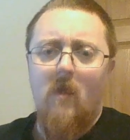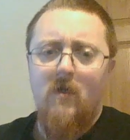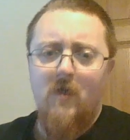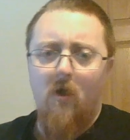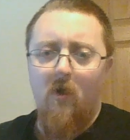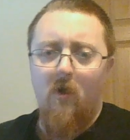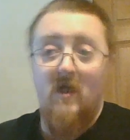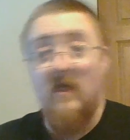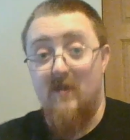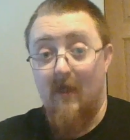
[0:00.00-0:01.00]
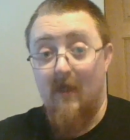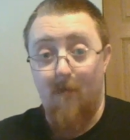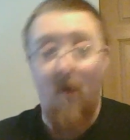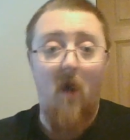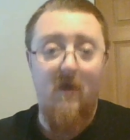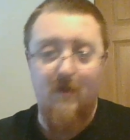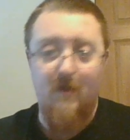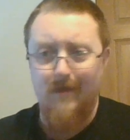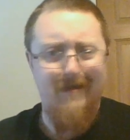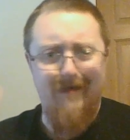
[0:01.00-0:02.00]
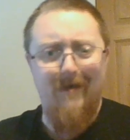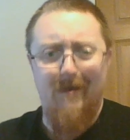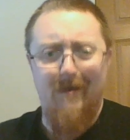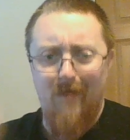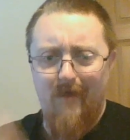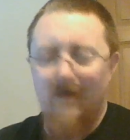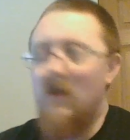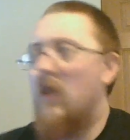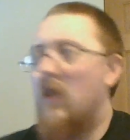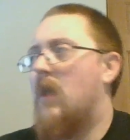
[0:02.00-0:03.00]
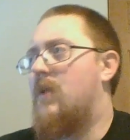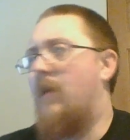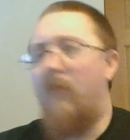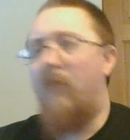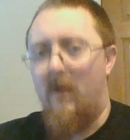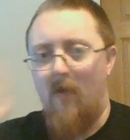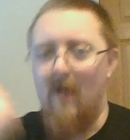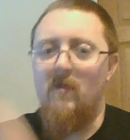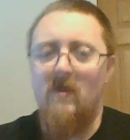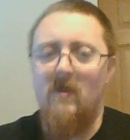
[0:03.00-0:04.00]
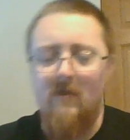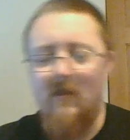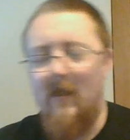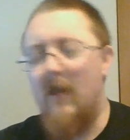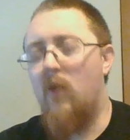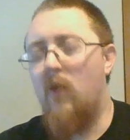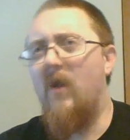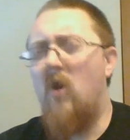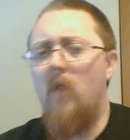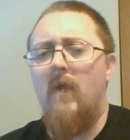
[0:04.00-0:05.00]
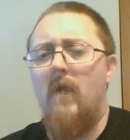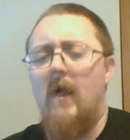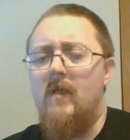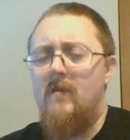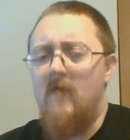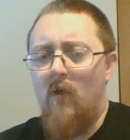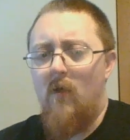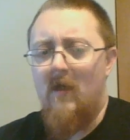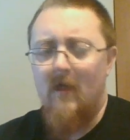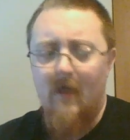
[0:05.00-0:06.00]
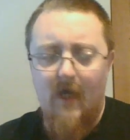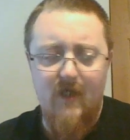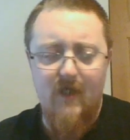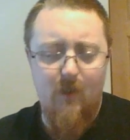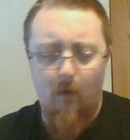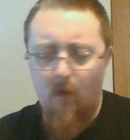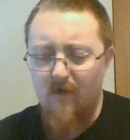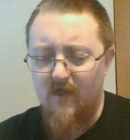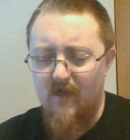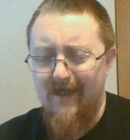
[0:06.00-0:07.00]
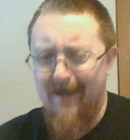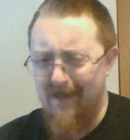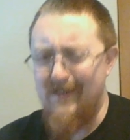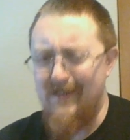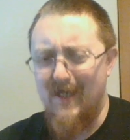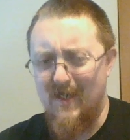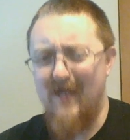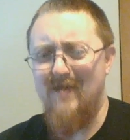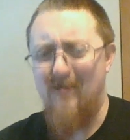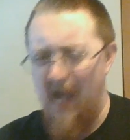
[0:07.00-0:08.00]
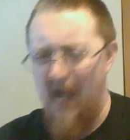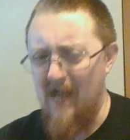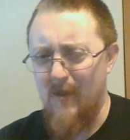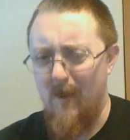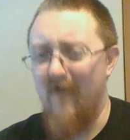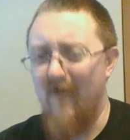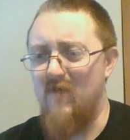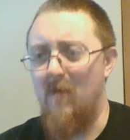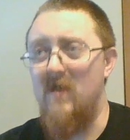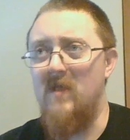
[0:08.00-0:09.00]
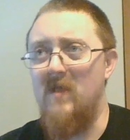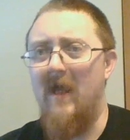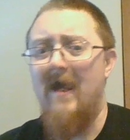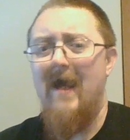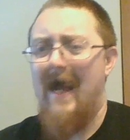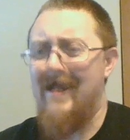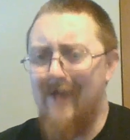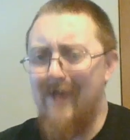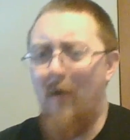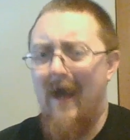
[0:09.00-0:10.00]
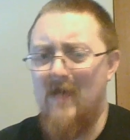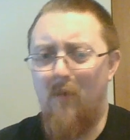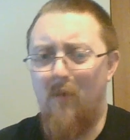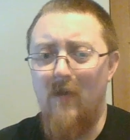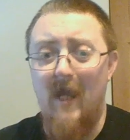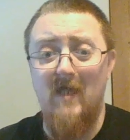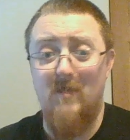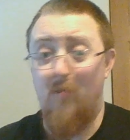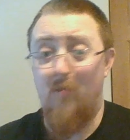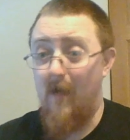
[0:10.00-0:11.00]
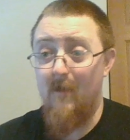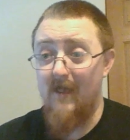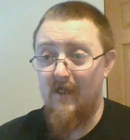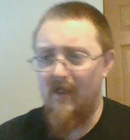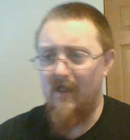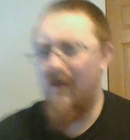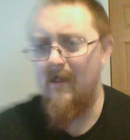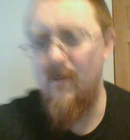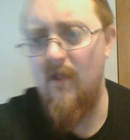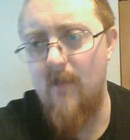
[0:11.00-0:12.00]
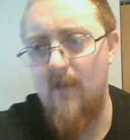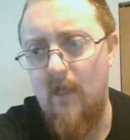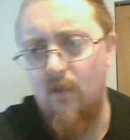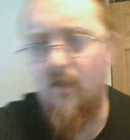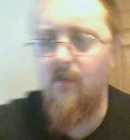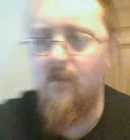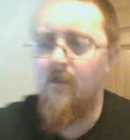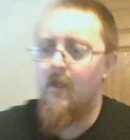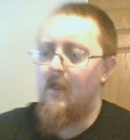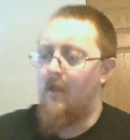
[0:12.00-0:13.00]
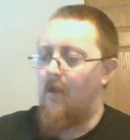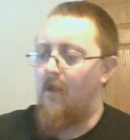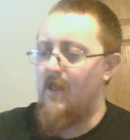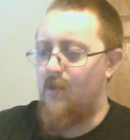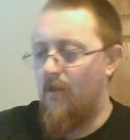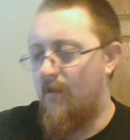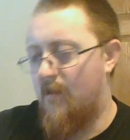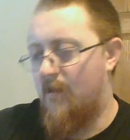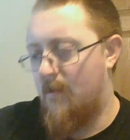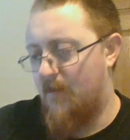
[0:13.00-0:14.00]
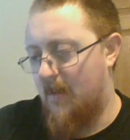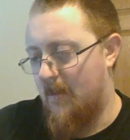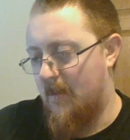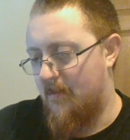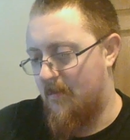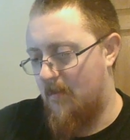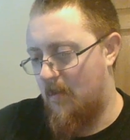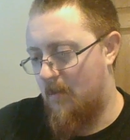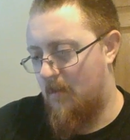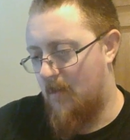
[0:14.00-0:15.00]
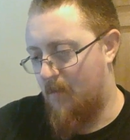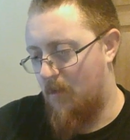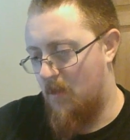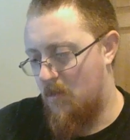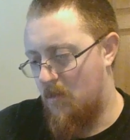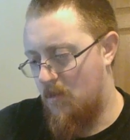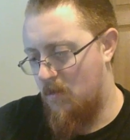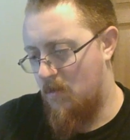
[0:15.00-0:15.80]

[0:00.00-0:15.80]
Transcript: So, and it's like a buck. So I'm like, oh, okay, whatever. So I grabbed it, and, and on the way home, I, you know, I, I asked, told my wife, I was like, it kind of tastes like a diet drink for some reason. Like, I know aspartame is probably not in there, because I mean, I'll look at it, ingredient sure I don't think it has aspartame in it.